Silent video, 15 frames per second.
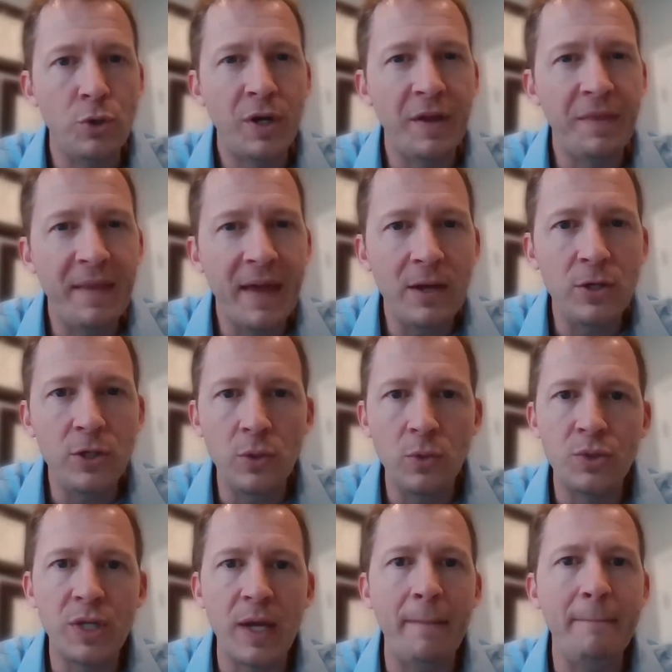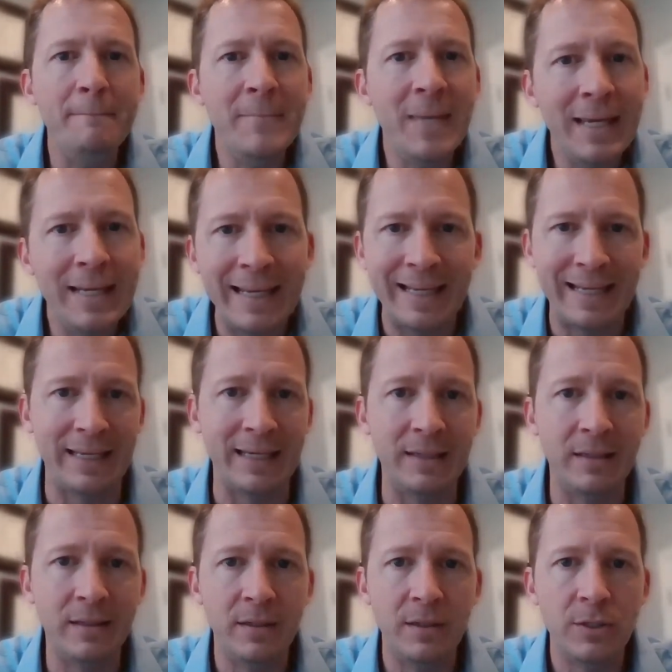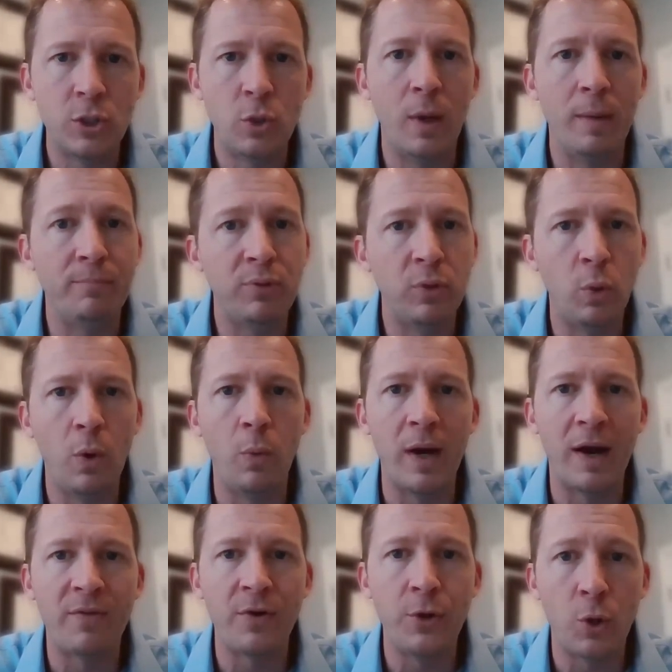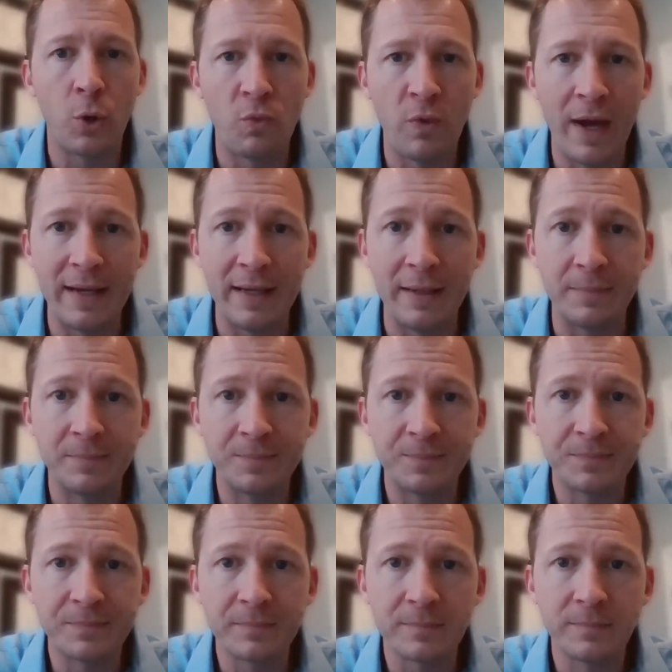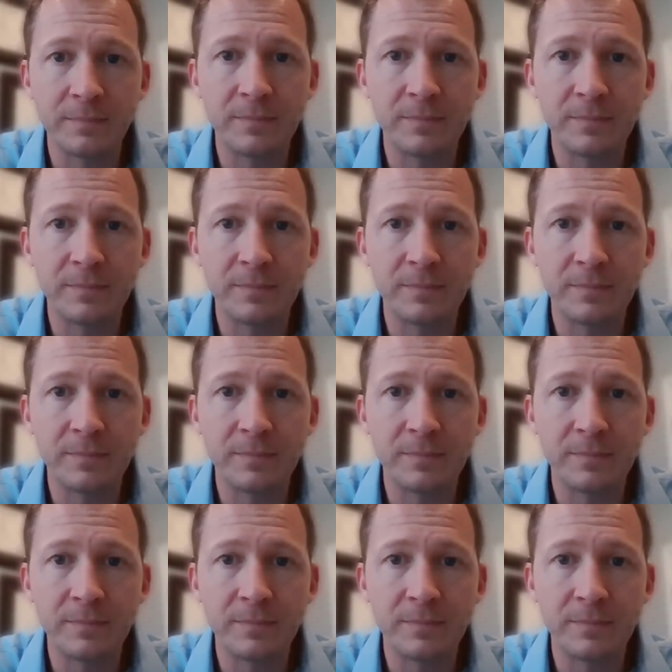which you can then use immediately to employ whenever you're ready.